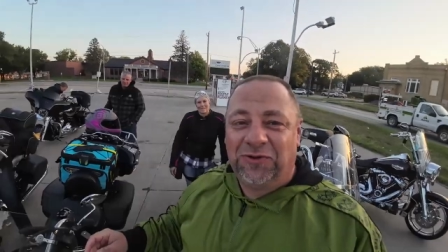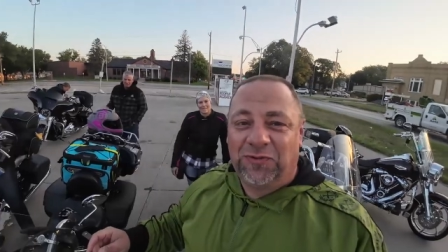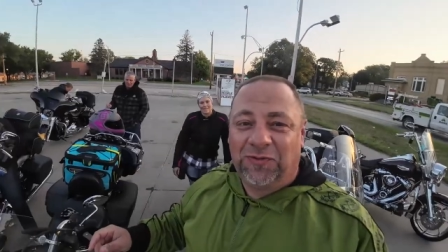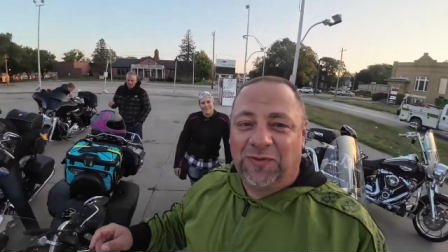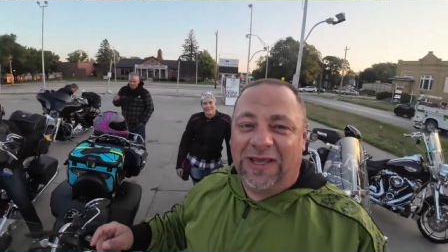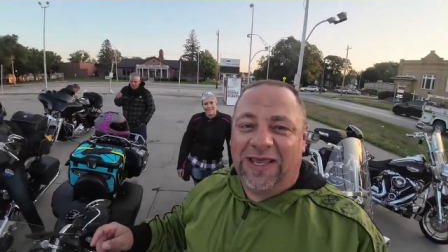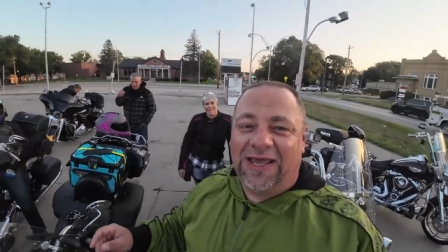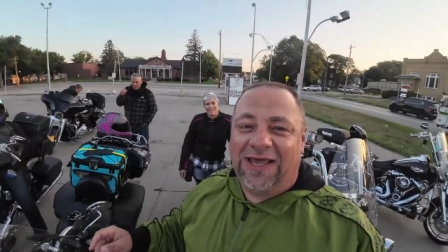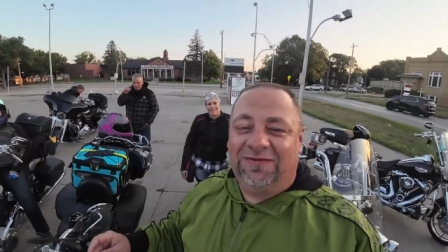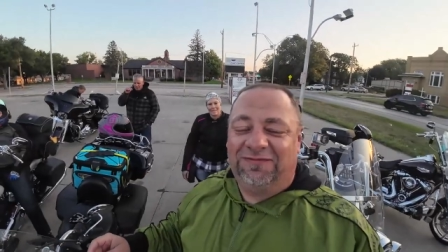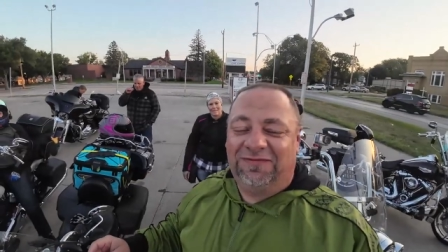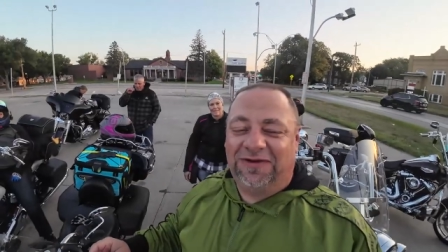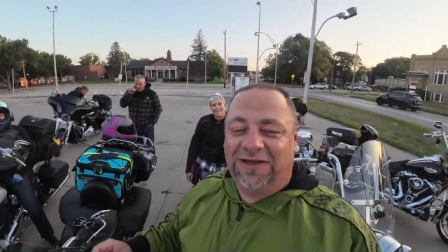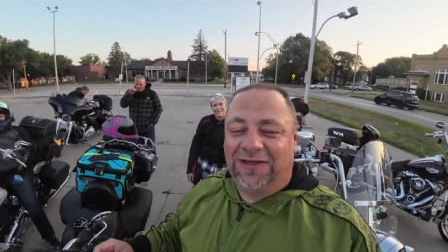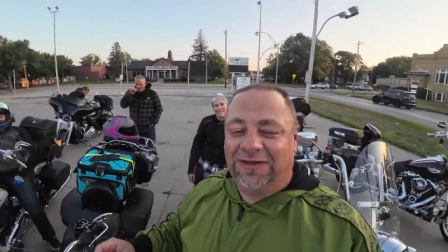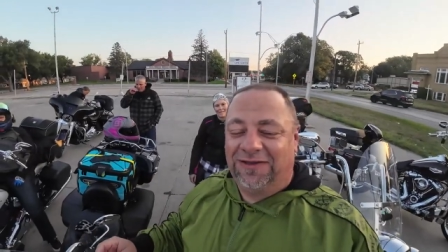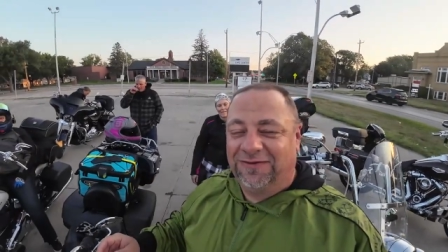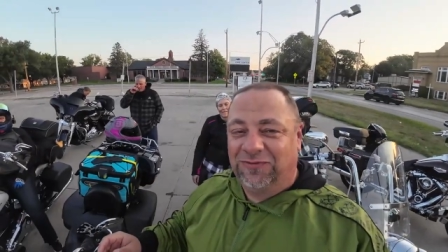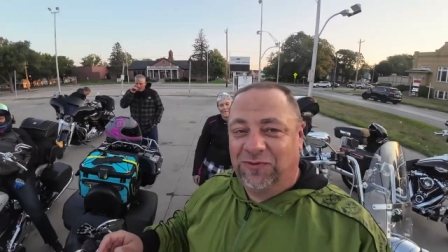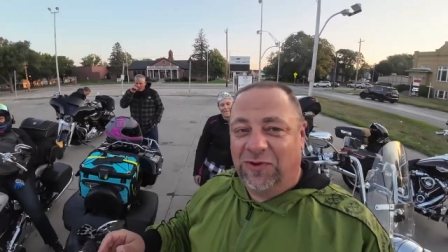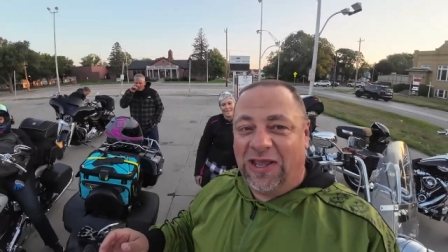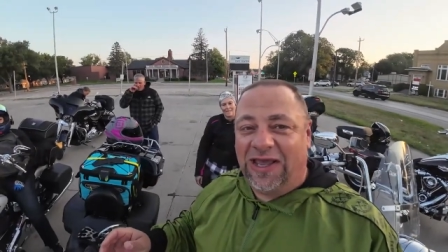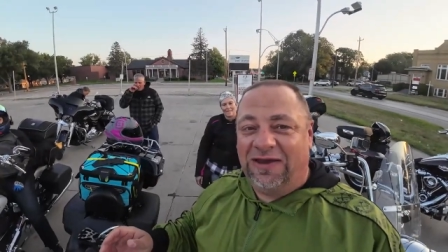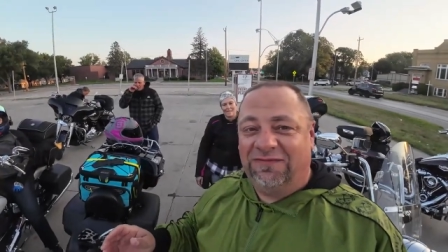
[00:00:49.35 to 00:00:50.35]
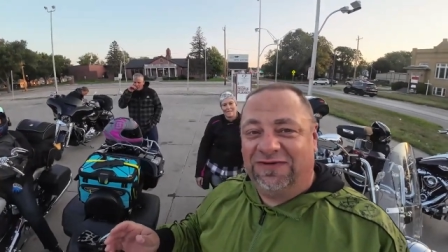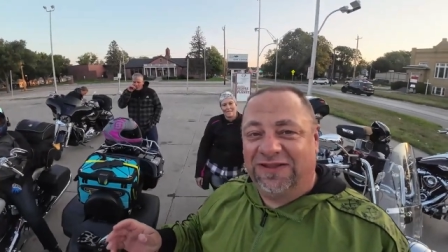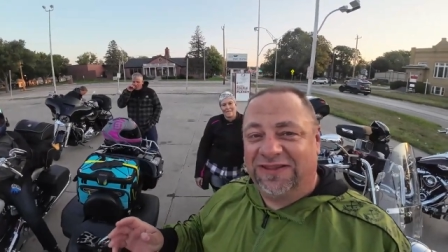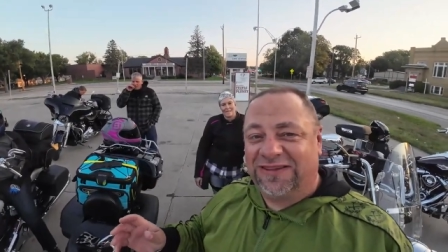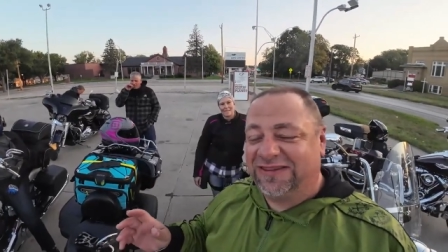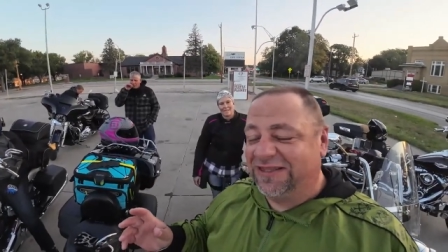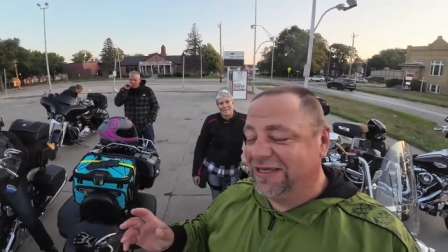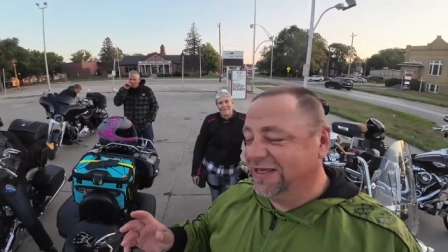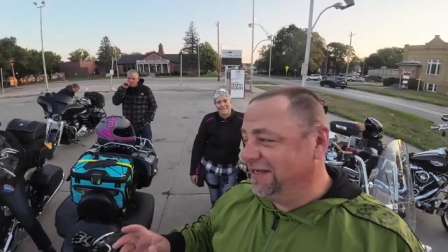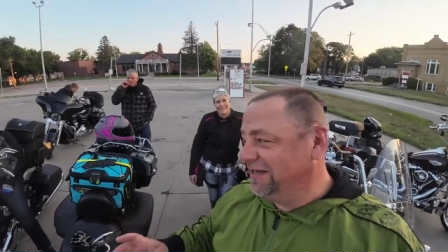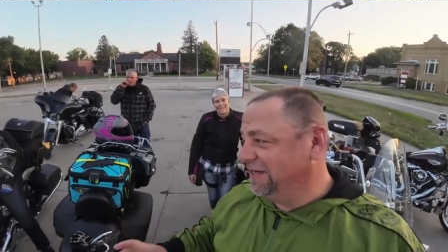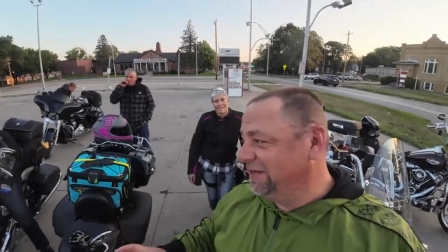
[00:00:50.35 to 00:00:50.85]
We have a we have a
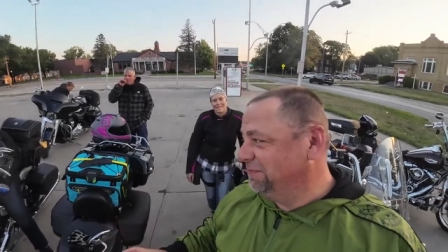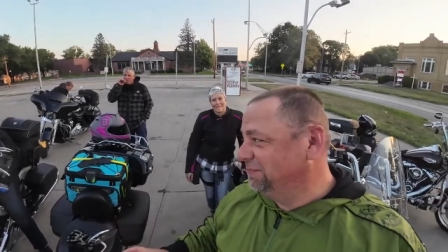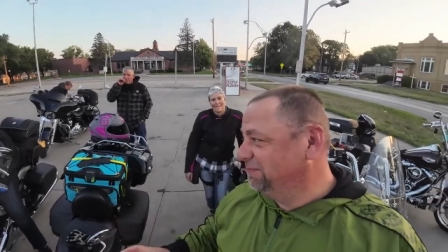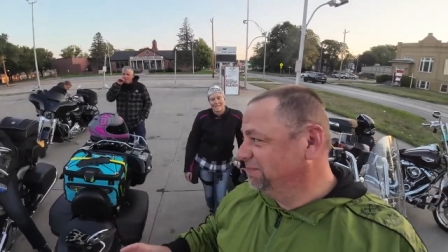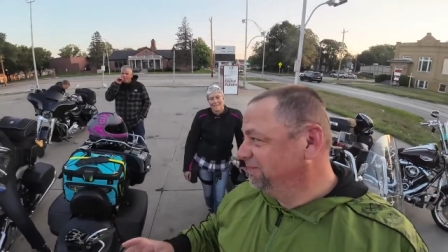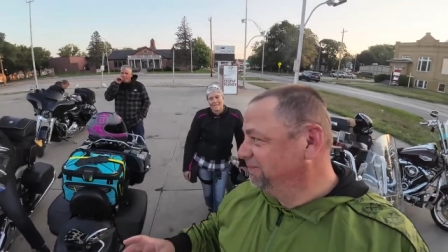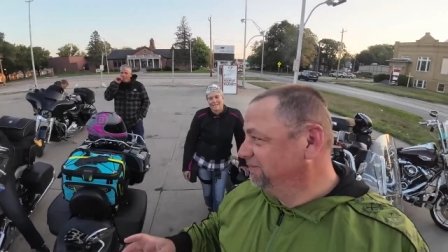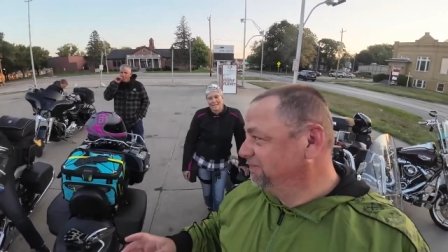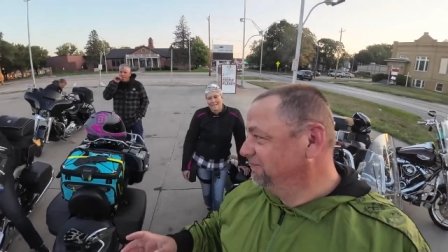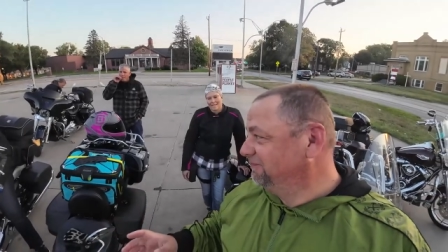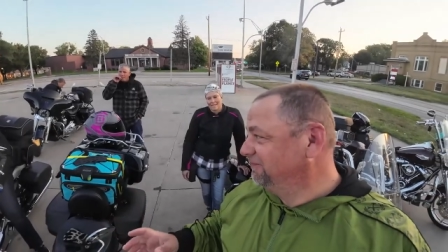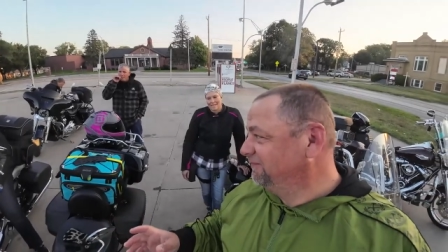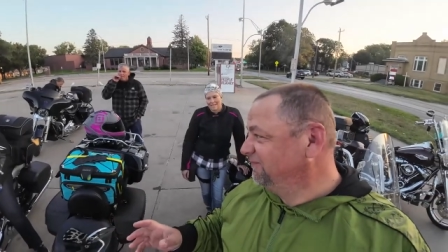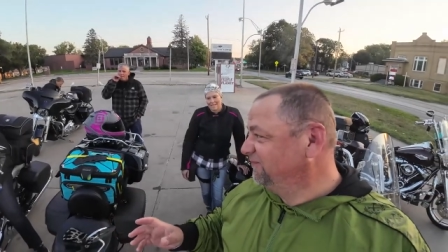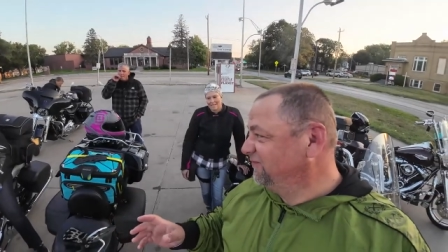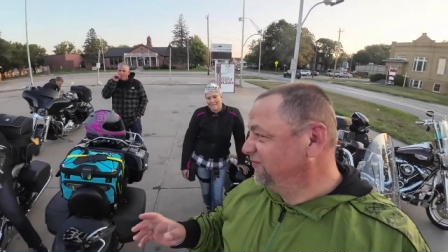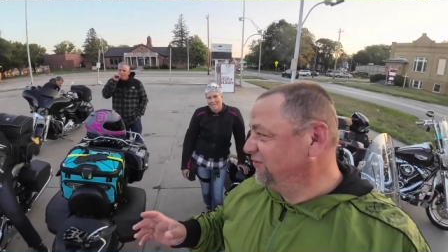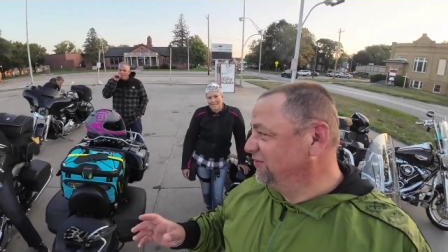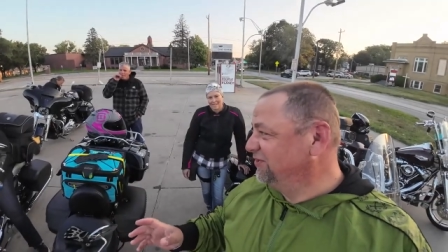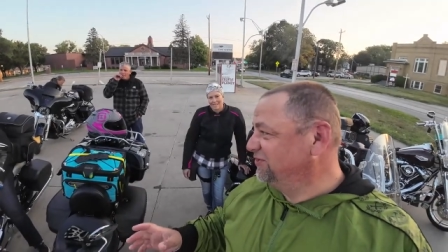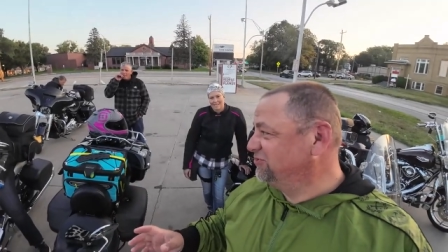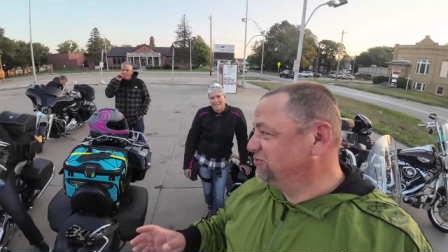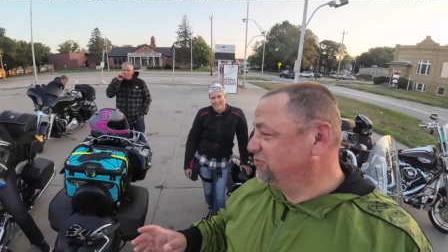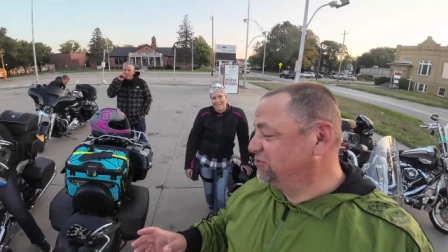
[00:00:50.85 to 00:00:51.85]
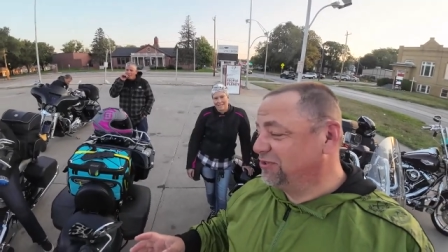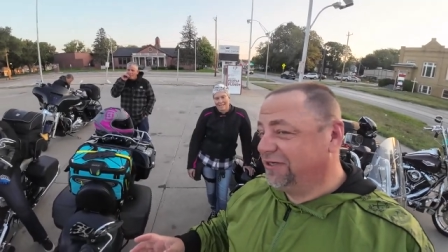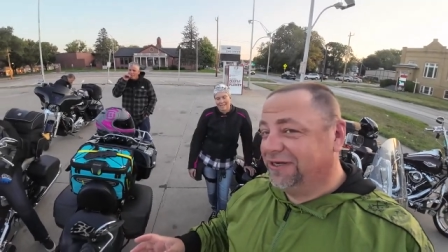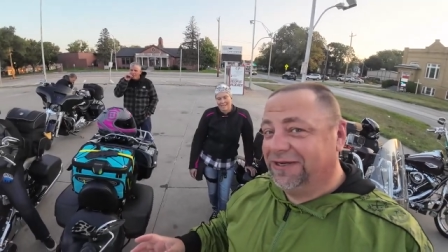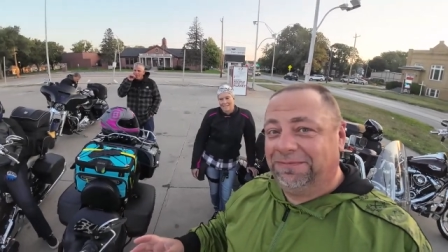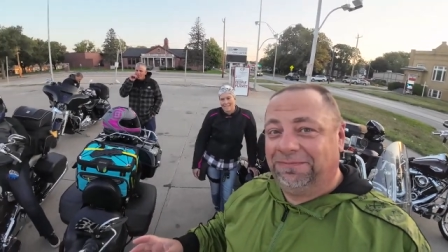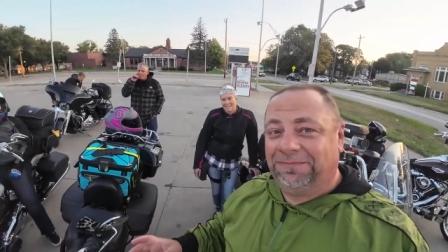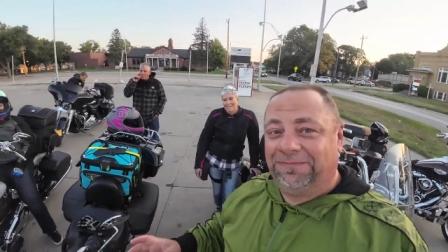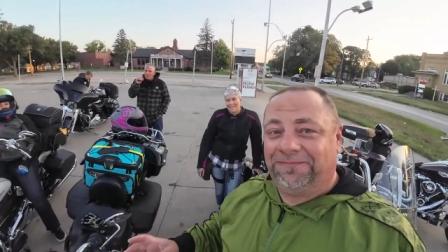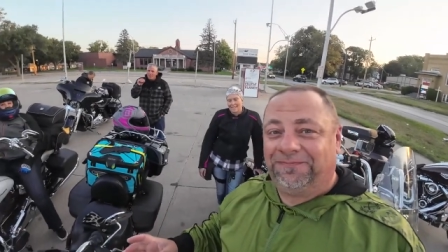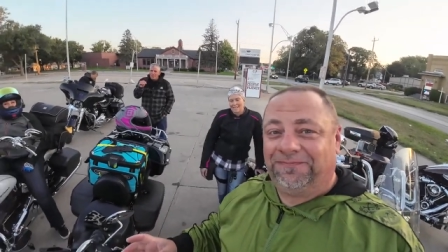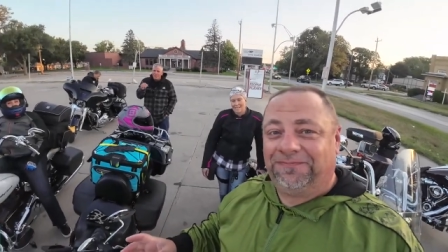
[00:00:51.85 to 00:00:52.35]
theme for this trip.